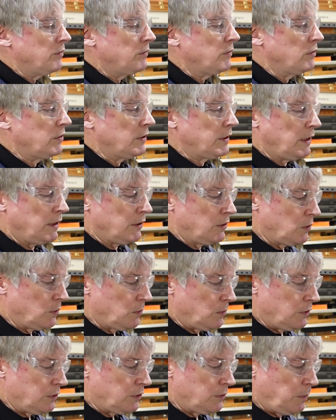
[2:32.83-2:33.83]
I've got the cut in the
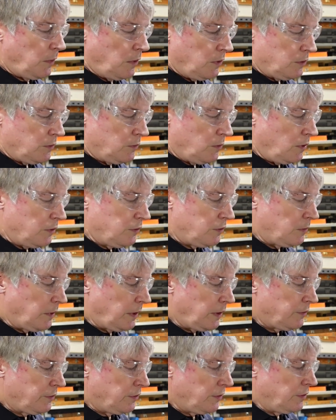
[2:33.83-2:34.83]
right spot, right
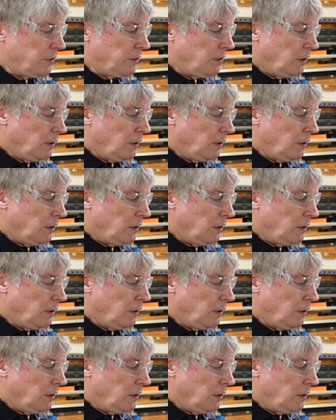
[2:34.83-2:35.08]
direction.